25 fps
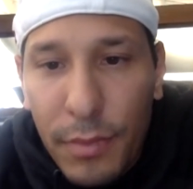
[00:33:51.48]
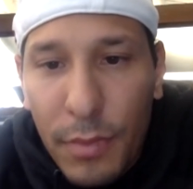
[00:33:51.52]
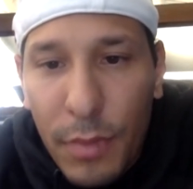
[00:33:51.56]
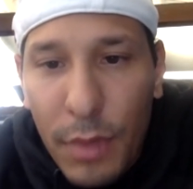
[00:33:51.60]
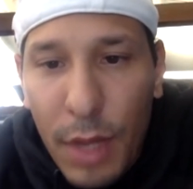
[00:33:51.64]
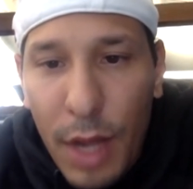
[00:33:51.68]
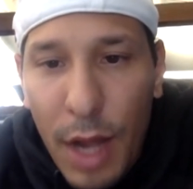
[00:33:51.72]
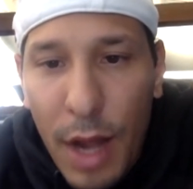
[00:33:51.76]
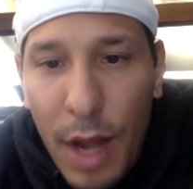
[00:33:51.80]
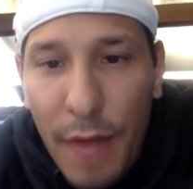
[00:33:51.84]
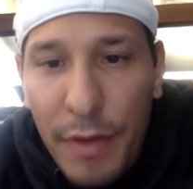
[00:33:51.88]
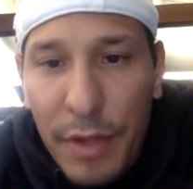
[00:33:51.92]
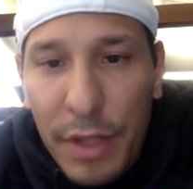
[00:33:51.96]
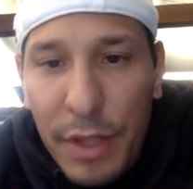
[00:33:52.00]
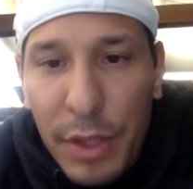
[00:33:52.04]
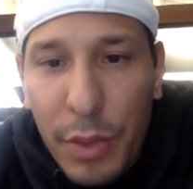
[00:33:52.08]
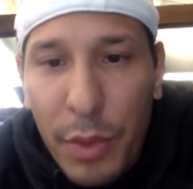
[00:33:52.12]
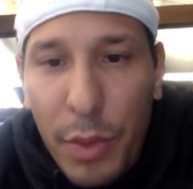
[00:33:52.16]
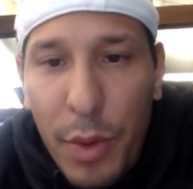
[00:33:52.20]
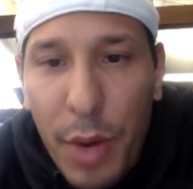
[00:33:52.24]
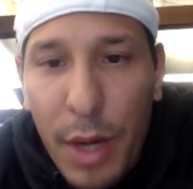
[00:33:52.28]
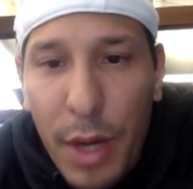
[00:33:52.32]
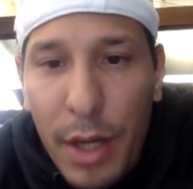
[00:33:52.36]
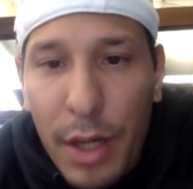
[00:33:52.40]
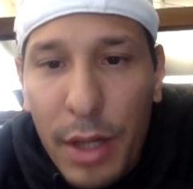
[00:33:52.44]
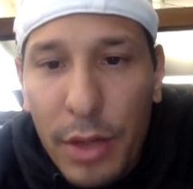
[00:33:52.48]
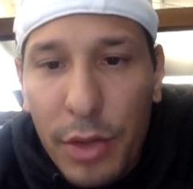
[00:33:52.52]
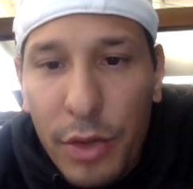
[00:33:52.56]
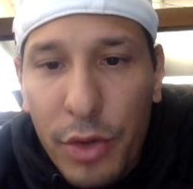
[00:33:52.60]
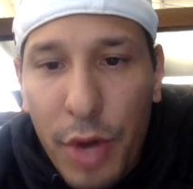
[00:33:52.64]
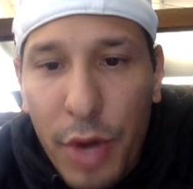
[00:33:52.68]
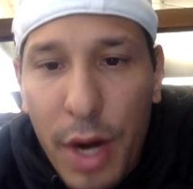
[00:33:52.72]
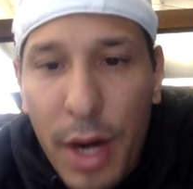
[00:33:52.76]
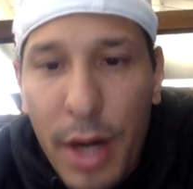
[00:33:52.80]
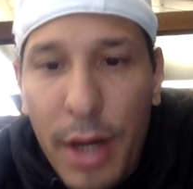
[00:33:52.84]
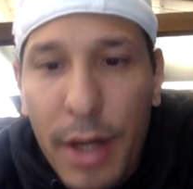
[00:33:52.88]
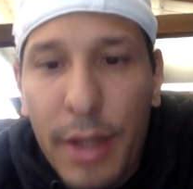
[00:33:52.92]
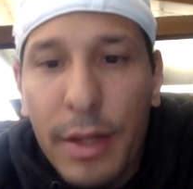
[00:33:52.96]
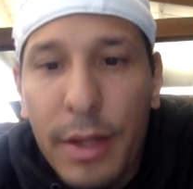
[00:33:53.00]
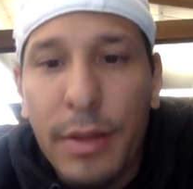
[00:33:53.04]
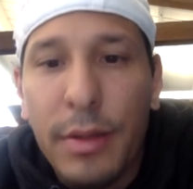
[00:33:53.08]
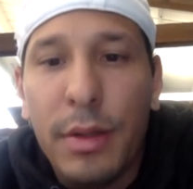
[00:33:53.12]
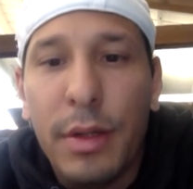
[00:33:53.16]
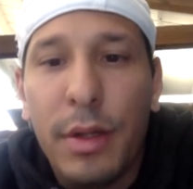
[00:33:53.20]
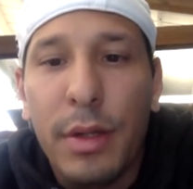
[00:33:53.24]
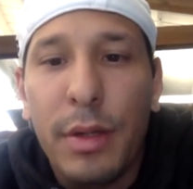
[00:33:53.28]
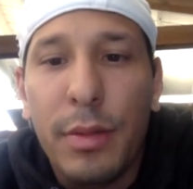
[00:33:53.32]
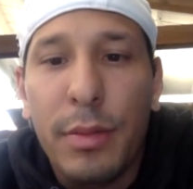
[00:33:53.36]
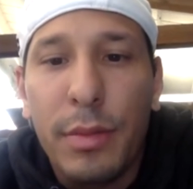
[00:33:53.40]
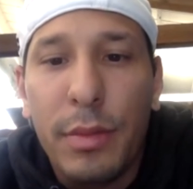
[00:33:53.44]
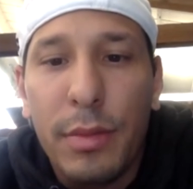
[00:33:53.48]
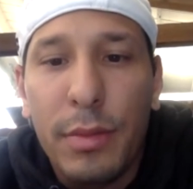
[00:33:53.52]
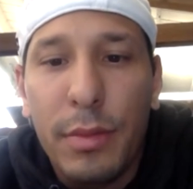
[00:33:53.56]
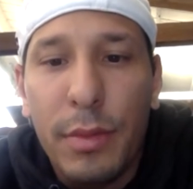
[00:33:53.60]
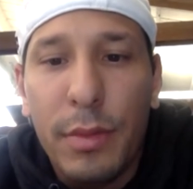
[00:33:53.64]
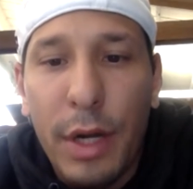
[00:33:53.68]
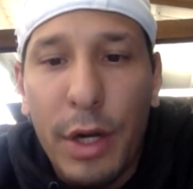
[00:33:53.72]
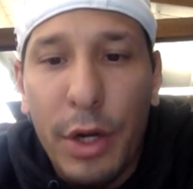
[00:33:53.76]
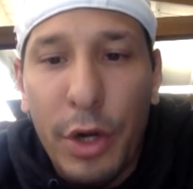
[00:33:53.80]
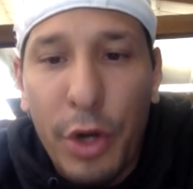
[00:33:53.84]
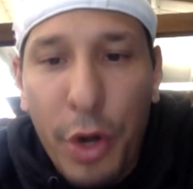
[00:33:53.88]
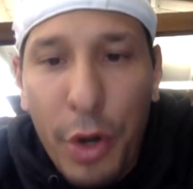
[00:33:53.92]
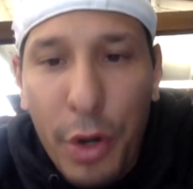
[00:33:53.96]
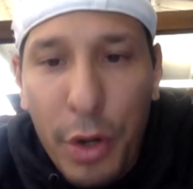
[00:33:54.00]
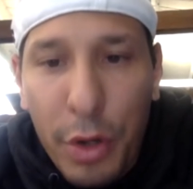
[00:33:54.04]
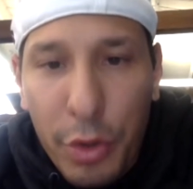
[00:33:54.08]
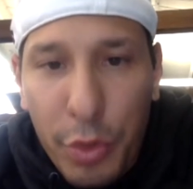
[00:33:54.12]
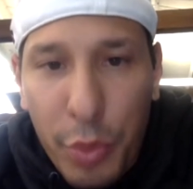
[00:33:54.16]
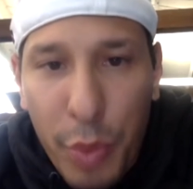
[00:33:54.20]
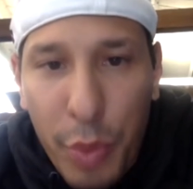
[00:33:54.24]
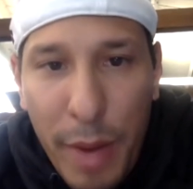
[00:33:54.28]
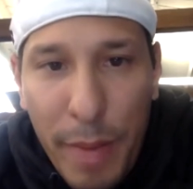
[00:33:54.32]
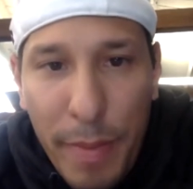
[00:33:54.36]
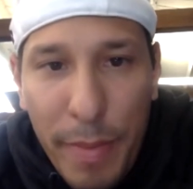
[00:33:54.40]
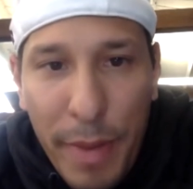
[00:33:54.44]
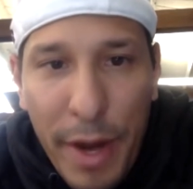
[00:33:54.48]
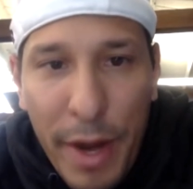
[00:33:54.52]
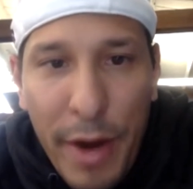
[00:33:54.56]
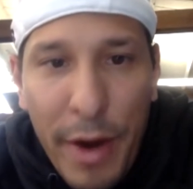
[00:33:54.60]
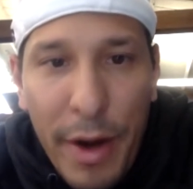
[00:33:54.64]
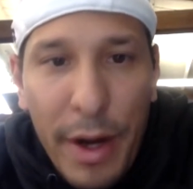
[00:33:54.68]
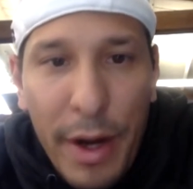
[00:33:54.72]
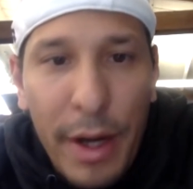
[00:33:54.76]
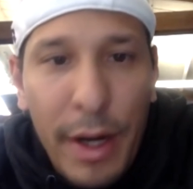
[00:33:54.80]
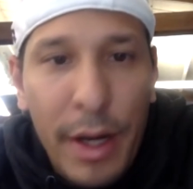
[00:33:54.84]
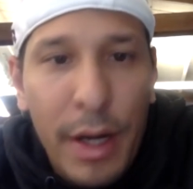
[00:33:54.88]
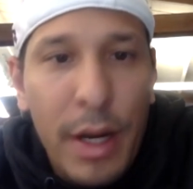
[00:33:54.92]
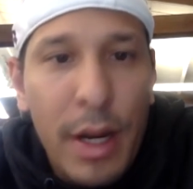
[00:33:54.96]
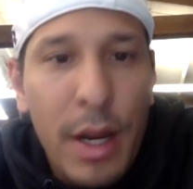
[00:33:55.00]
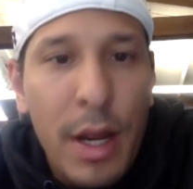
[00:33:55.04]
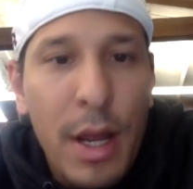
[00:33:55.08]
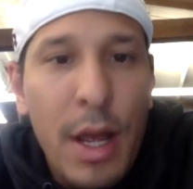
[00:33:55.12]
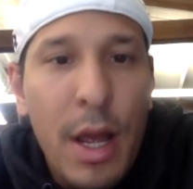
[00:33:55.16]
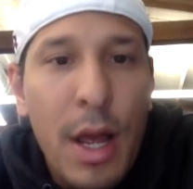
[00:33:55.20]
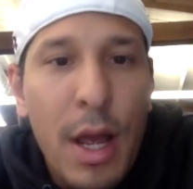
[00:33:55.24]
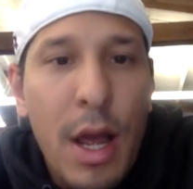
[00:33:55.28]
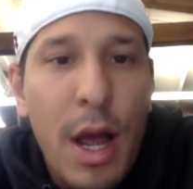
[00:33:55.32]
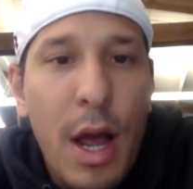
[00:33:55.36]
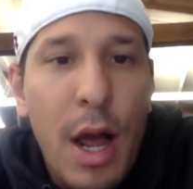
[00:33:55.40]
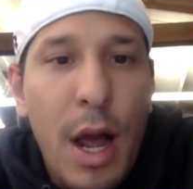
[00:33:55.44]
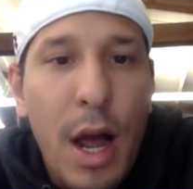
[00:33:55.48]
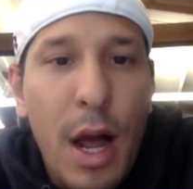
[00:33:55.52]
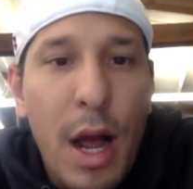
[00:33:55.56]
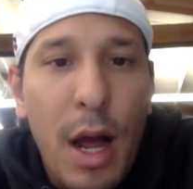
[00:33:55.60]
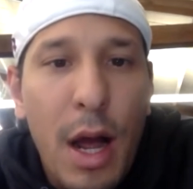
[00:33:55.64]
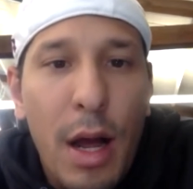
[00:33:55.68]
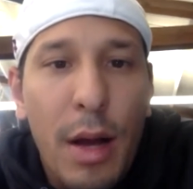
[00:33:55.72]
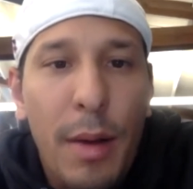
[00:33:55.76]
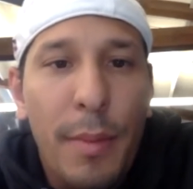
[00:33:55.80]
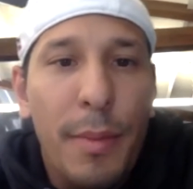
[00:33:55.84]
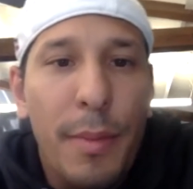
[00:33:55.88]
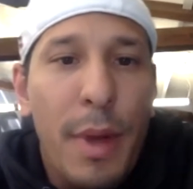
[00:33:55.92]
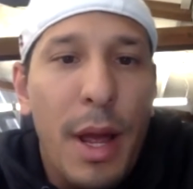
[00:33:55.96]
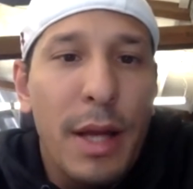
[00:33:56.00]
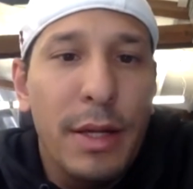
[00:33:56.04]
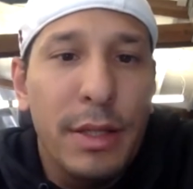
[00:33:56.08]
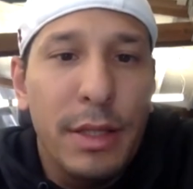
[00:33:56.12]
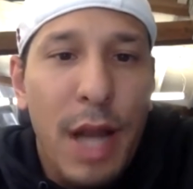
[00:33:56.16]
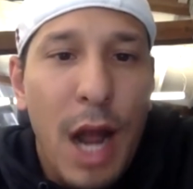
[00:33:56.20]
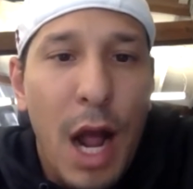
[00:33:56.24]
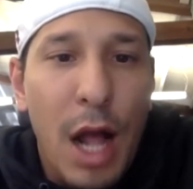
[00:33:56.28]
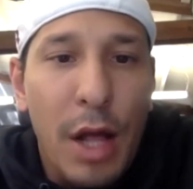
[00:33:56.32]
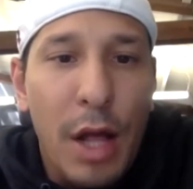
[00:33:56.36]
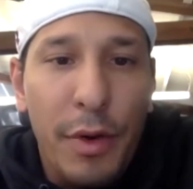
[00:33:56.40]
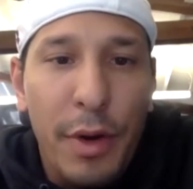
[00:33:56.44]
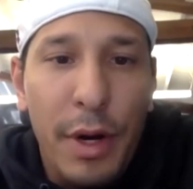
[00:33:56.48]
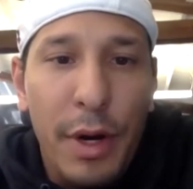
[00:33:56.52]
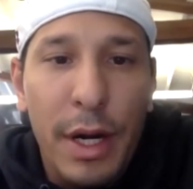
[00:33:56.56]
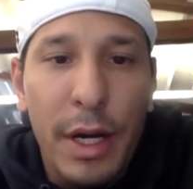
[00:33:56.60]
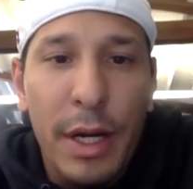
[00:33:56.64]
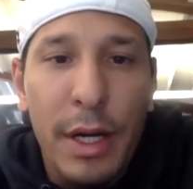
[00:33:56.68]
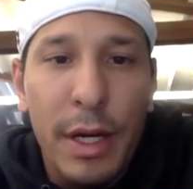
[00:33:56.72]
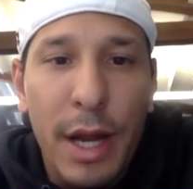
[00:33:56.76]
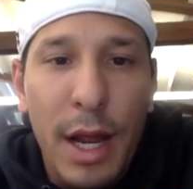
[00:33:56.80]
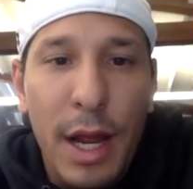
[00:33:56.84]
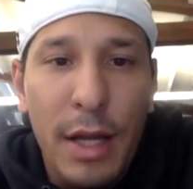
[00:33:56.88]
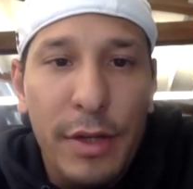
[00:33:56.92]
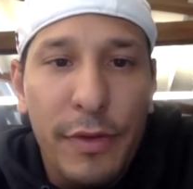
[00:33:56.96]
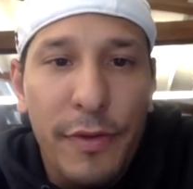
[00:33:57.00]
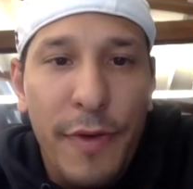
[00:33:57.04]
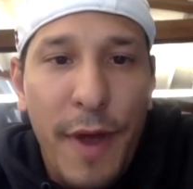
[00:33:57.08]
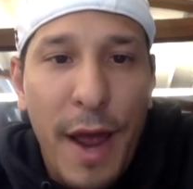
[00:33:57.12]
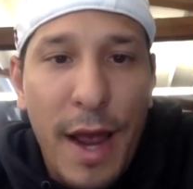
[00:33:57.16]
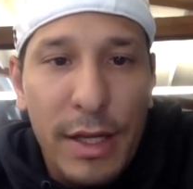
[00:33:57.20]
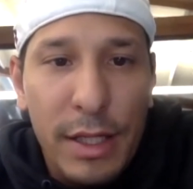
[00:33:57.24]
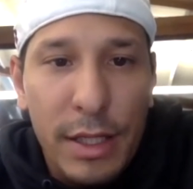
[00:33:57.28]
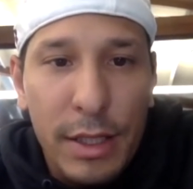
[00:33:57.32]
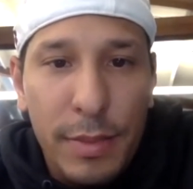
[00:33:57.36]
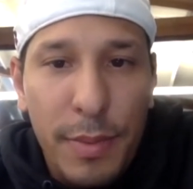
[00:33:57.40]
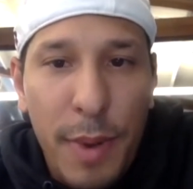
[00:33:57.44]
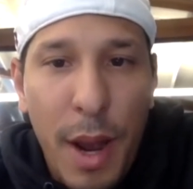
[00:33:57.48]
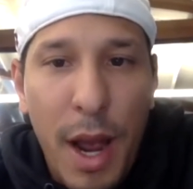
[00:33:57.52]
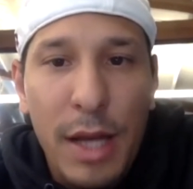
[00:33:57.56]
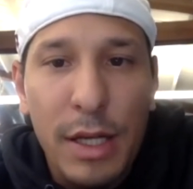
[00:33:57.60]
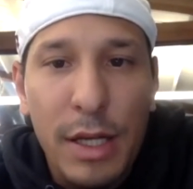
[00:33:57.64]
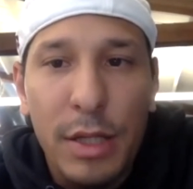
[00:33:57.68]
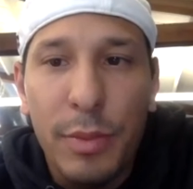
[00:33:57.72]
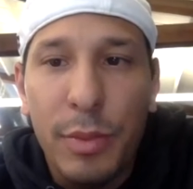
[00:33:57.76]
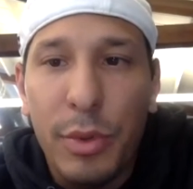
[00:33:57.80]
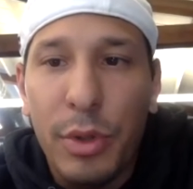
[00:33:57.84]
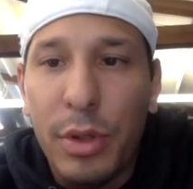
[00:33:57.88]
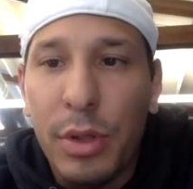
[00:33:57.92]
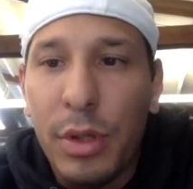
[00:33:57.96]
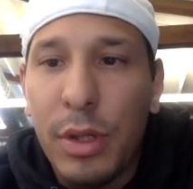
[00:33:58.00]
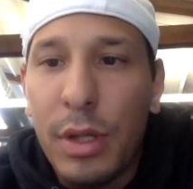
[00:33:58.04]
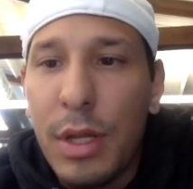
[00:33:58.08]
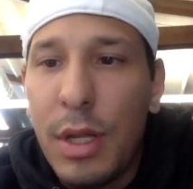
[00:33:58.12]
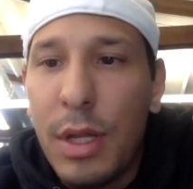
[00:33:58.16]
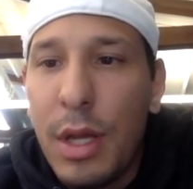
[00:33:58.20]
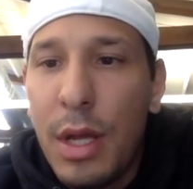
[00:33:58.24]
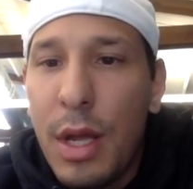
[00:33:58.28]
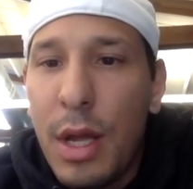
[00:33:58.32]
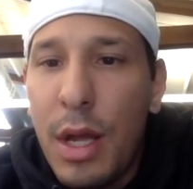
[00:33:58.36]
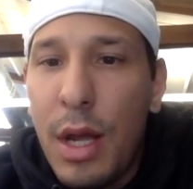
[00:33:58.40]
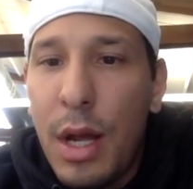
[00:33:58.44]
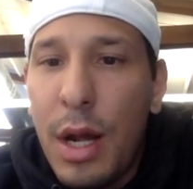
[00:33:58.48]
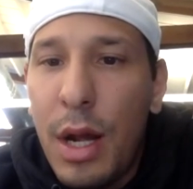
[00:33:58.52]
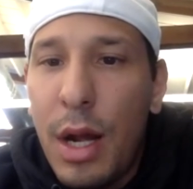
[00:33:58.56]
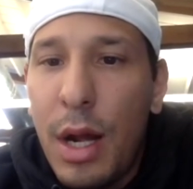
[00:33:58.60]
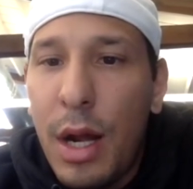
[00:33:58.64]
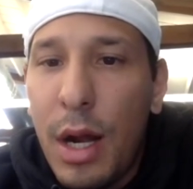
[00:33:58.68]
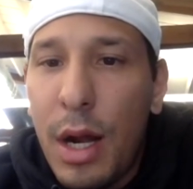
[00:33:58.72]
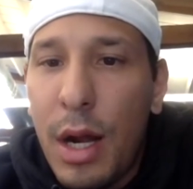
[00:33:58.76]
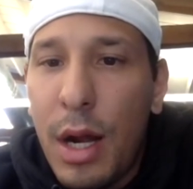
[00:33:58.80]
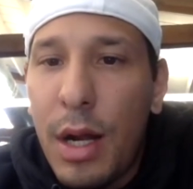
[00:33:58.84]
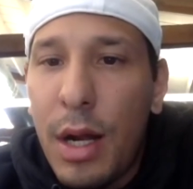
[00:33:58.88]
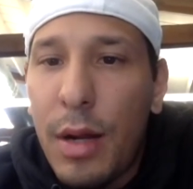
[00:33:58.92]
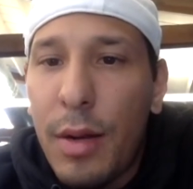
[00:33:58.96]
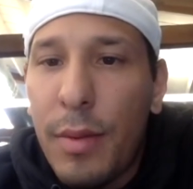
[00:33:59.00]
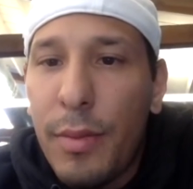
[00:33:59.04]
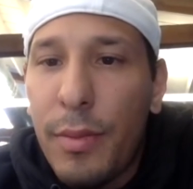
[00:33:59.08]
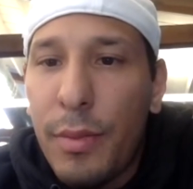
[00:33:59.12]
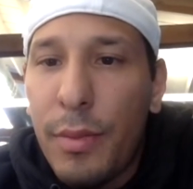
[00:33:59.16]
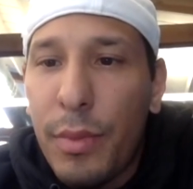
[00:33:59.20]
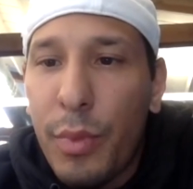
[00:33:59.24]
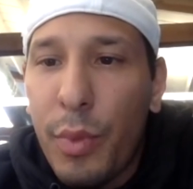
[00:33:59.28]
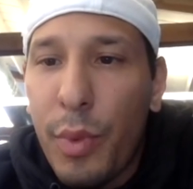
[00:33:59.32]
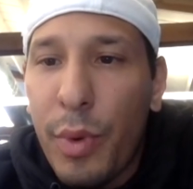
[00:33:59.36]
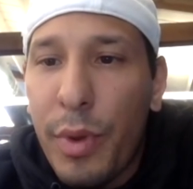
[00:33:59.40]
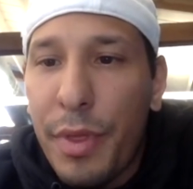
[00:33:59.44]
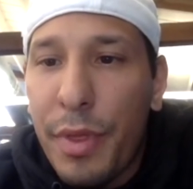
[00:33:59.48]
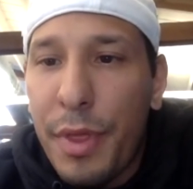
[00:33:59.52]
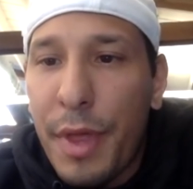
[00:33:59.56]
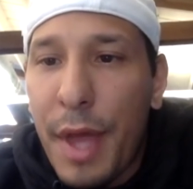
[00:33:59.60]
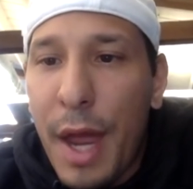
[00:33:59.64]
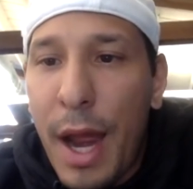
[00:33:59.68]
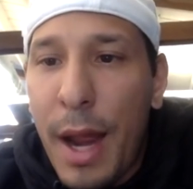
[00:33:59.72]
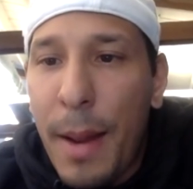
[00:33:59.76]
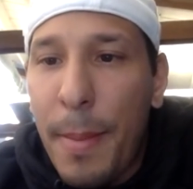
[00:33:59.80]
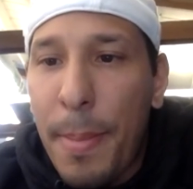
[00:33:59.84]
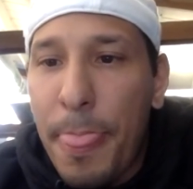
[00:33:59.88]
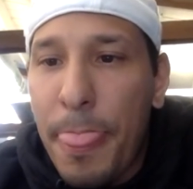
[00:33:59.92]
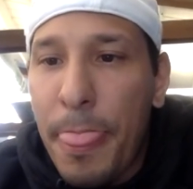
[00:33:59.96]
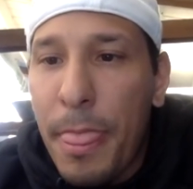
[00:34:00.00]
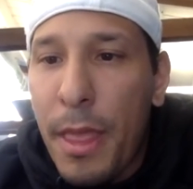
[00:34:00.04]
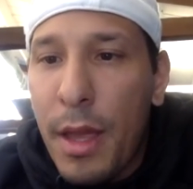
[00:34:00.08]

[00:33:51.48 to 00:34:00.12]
Obviously, we want to try and encourage weight bearing as tolerated as fast as possible with that.